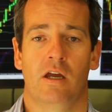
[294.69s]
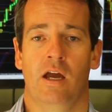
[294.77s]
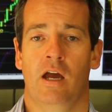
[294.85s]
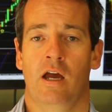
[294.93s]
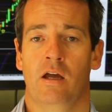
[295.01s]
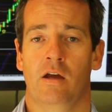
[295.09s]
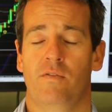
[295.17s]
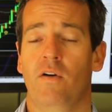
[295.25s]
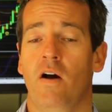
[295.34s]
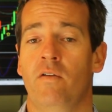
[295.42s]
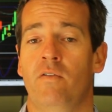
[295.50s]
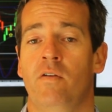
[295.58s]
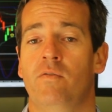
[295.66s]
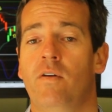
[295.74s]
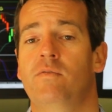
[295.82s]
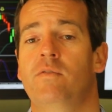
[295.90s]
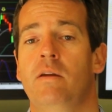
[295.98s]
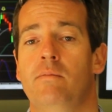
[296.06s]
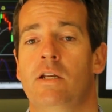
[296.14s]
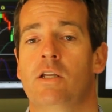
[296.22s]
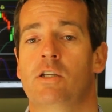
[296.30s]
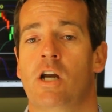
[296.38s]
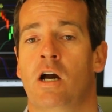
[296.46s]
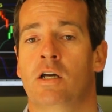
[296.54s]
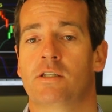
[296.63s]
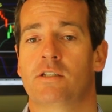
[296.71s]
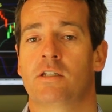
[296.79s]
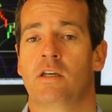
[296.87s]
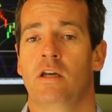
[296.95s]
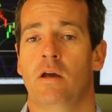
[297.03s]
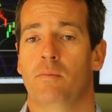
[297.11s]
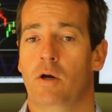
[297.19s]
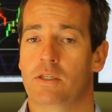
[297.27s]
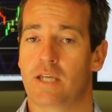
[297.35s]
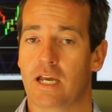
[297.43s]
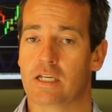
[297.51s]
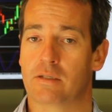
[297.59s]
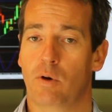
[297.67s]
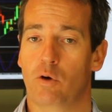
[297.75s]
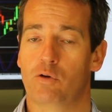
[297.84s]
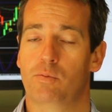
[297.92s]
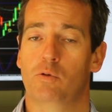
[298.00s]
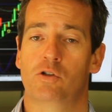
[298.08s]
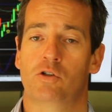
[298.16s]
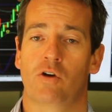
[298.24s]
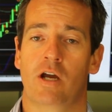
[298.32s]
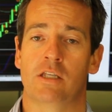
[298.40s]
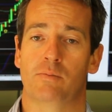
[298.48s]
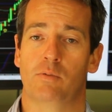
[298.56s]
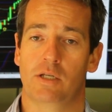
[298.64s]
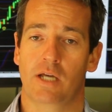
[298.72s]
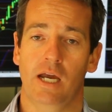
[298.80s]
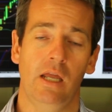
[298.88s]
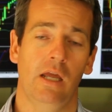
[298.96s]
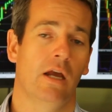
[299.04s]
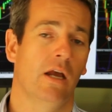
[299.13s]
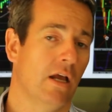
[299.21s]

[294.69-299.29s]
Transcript: 5 and 15-minute charts but takes multiple trades per day.